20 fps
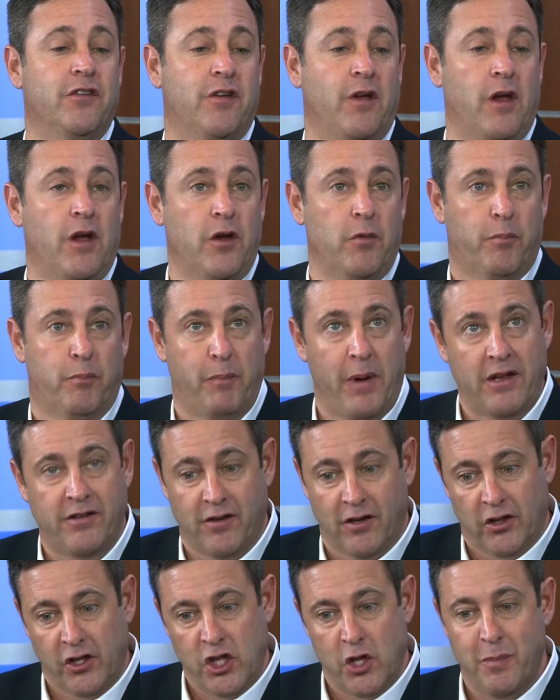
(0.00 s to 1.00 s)
is
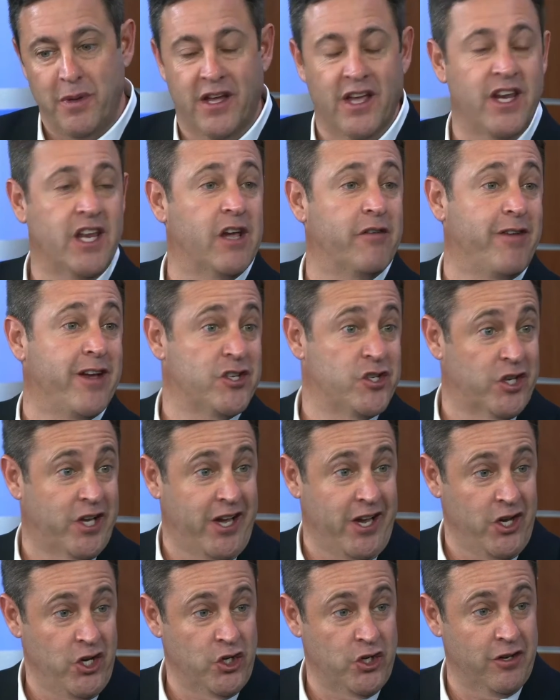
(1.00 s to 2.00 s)
basically the beginning of
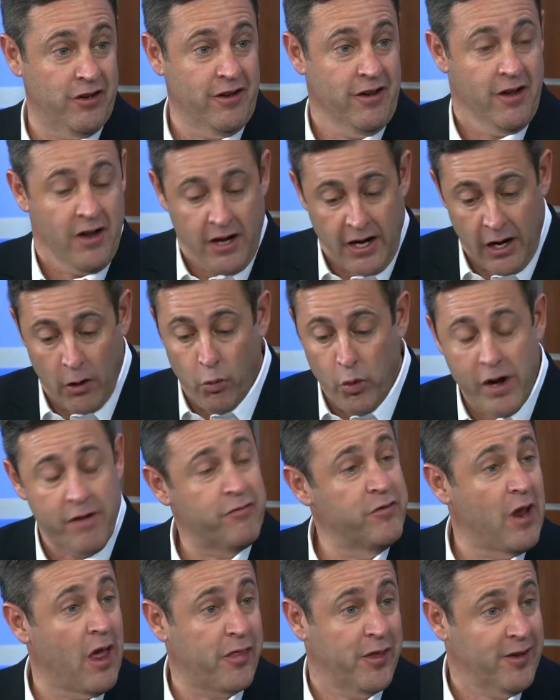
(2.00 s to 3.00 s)
education. And we
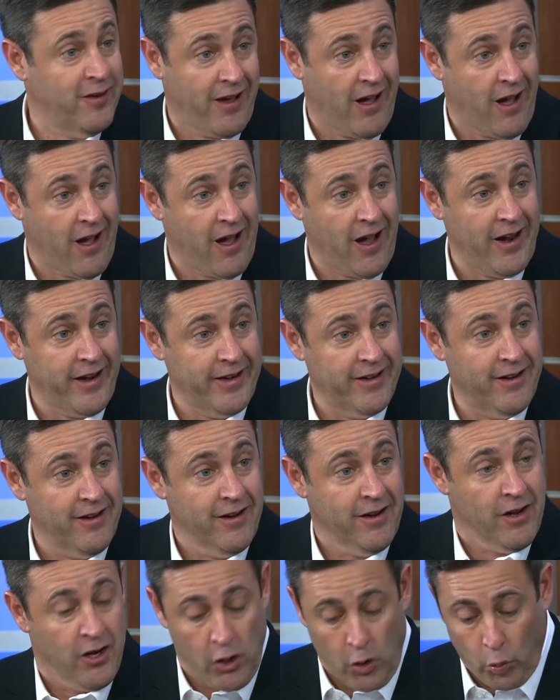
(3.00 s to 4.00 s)
have nothing to hide.
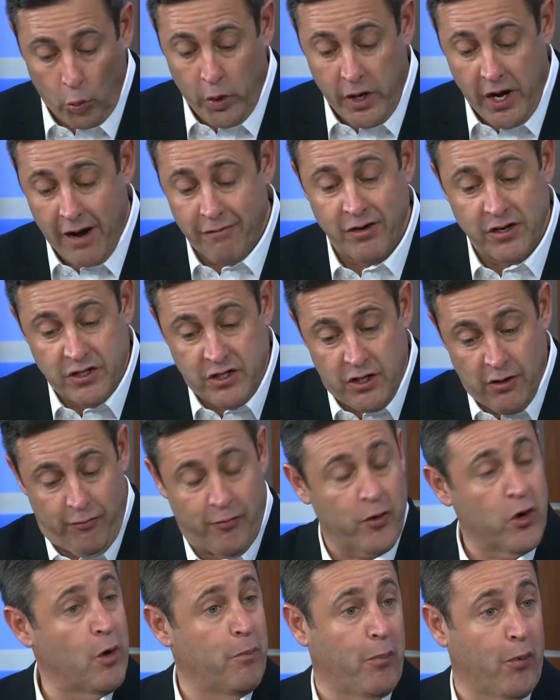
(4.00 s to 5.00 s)
We have a
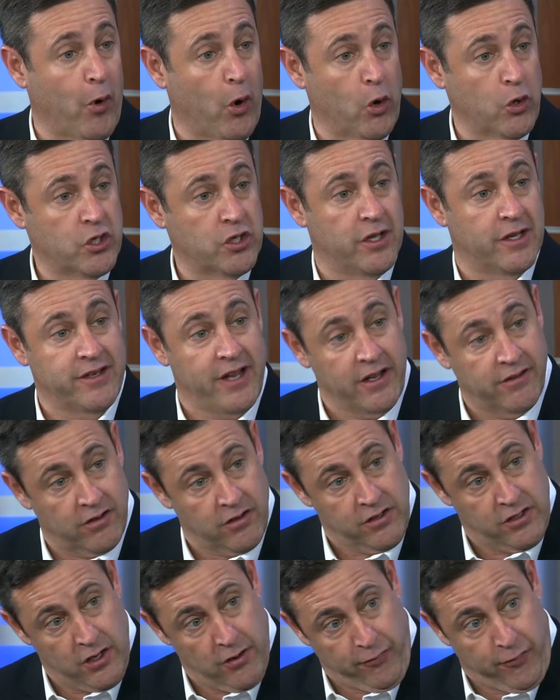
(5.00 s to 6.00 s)
different approach that
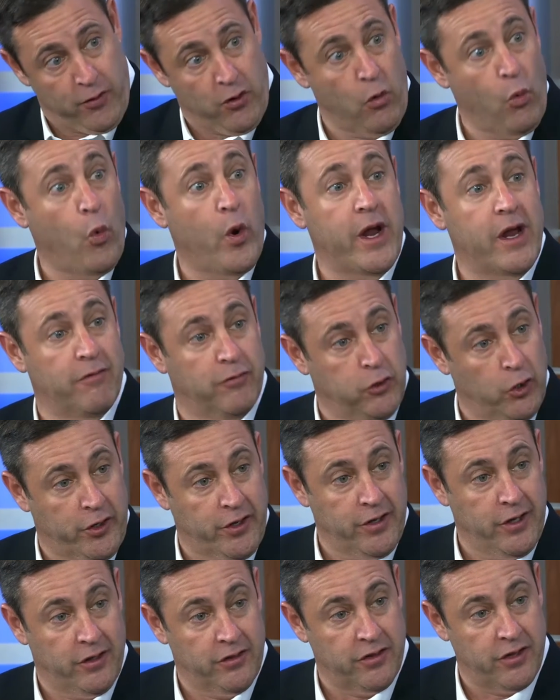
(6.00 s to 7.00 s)
takes a different way of
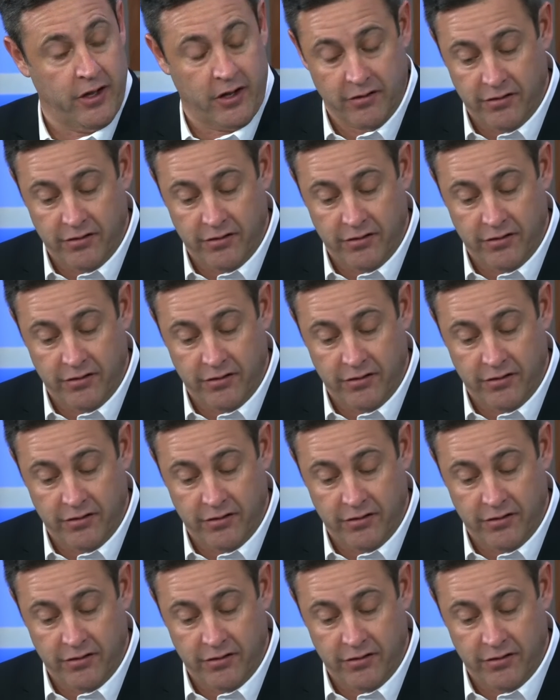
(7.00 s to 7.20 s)
looking at